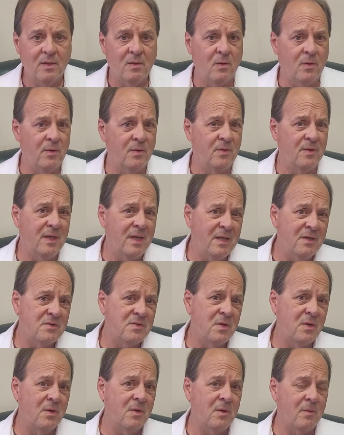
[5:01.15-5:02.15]
or your knees
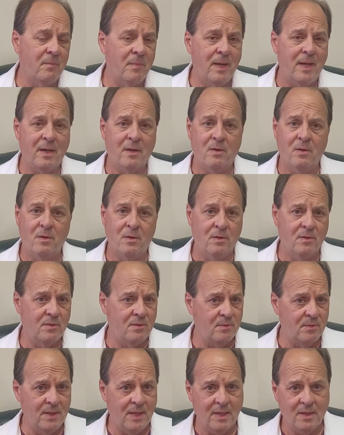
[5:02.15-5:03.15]
hurt, or back hurt,
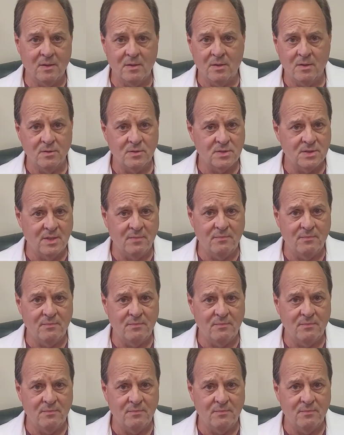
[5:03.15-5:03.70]
or neck hurt,